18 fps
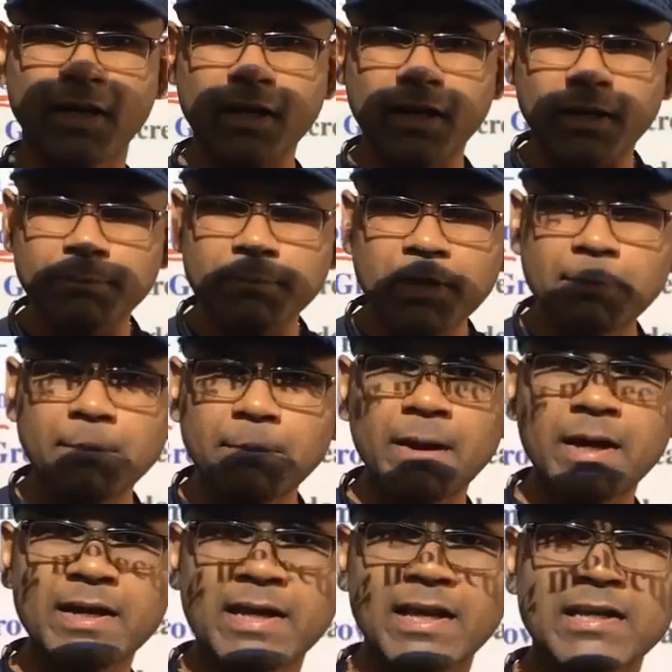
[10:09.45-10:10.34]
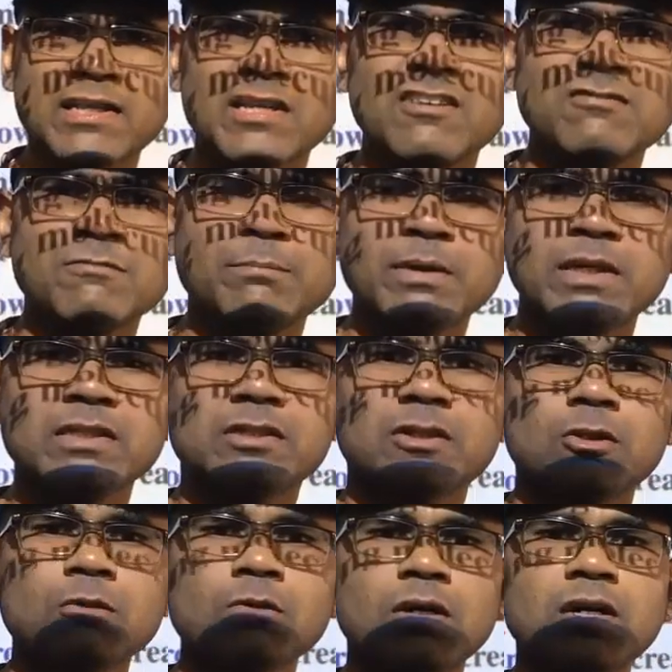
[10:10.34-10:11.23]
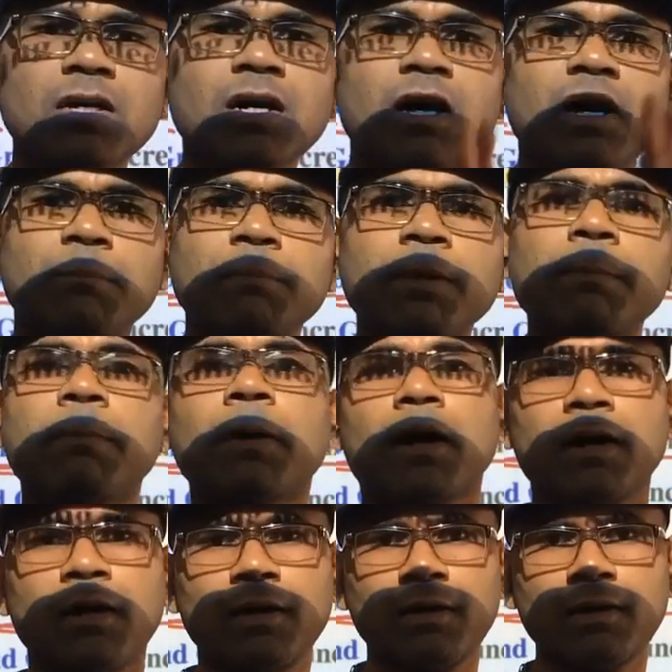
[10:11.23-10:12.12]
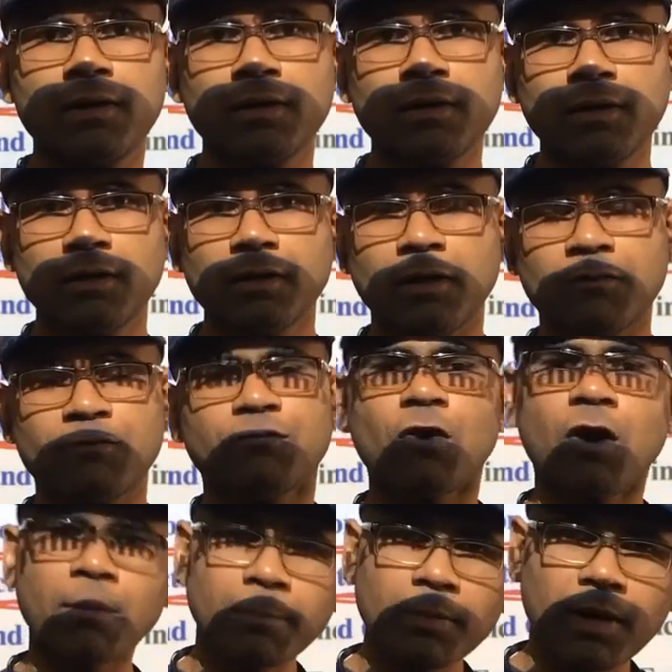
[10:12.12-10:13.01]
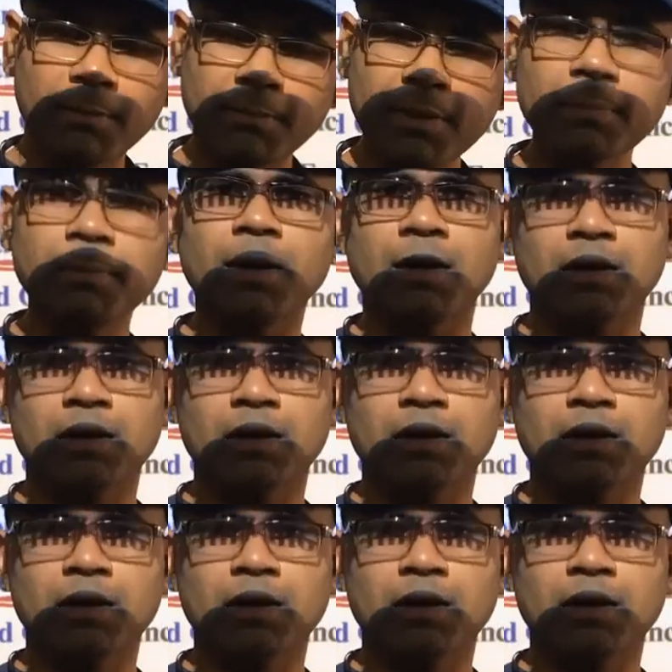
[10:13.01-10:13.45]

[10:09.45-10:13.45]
A amoeba can give birth to a amoeba, a form amoeba.